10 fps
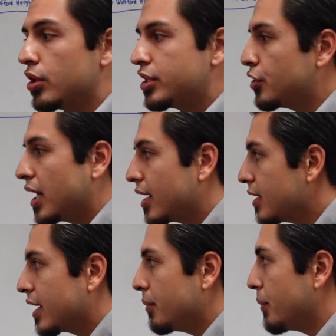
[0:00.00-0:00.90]
They're not going
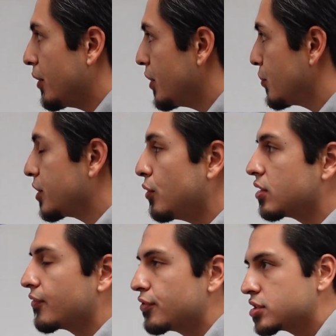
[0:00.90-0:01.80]
to get married with you on
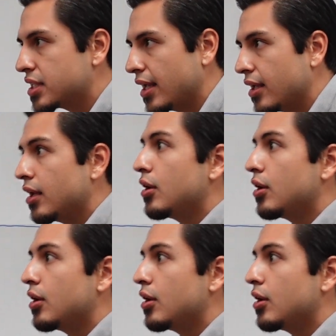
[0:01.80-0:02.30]
the first date